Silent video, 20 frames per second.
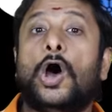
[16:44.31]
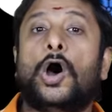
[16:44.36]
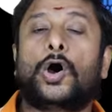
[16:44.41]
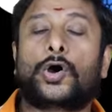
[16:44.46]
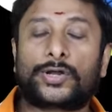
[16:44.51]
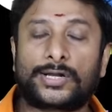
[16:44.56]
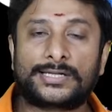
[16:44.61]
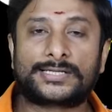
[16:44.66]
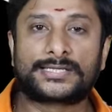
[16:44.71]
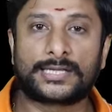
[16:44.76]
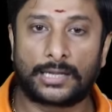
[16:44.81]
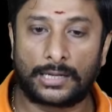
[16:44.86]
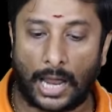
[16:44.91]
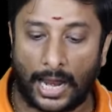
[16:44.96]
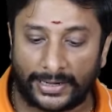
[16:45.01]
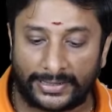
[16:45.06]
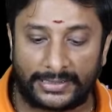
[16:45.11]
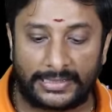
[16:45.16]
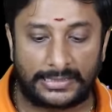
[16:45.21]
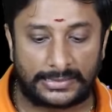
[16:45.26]
Or else
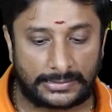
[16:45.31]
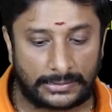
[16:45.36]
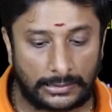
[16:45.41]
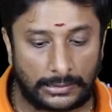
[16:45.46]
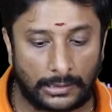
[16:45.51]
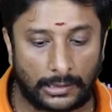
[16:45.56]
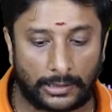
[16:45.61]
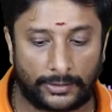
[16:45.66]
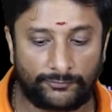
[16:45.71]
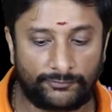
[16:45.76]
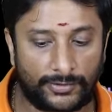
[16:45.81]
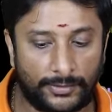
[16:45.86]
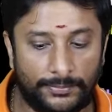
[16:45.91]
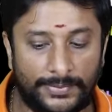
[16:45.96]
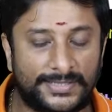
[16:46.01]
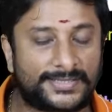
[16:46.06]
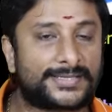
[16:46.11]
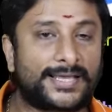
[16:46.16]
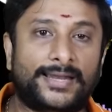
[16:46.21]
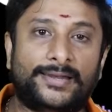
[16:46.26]
at least learn web
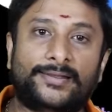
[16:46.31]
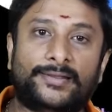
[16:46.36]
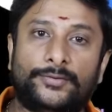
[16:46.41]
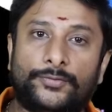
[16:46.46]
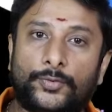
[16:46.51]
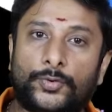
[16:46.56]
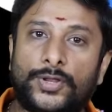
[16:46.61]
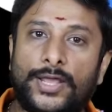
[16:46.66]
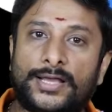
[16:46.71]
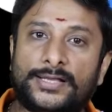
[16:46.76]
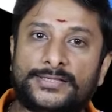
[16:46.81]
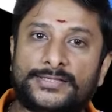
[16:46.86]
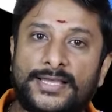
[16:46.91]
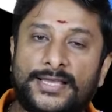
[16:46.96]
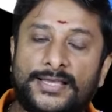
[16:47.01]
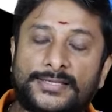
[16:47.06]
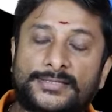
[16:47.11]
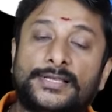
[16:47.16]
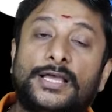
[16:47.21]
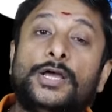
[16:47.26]
designing and
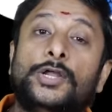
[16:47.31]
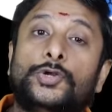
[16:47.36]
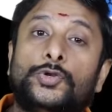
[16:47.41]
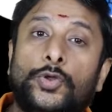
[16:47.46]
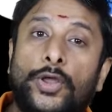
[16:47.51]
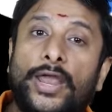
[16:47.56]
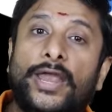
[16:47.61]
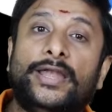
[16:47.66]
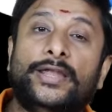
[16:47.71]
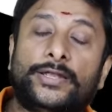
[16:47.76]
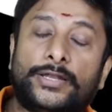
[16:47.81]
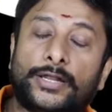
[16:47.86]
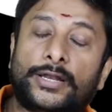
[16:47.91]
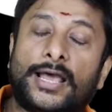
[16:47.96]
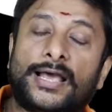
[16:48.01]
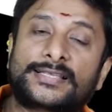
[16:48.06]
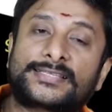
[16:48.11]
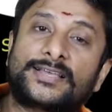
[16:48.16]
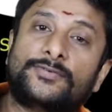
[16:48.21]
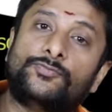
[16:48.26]
React.Js to enter
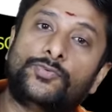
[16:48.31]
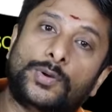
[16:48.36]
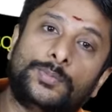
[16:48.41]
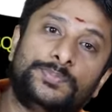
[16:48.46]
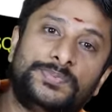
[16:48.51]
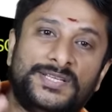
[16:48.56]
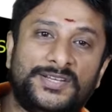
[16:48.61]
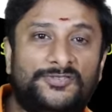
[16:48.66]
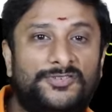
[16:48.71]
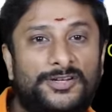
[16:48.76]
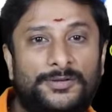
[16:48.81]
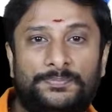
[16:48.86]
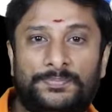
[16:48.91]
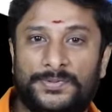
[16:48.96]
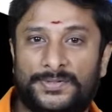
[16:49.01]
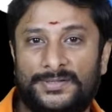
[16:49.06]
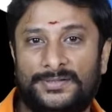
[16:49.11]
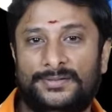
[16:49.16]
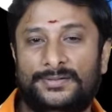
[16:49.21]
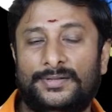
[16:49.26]
as a web
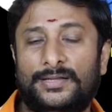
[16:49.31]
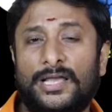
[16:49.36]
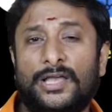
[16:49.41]
developer.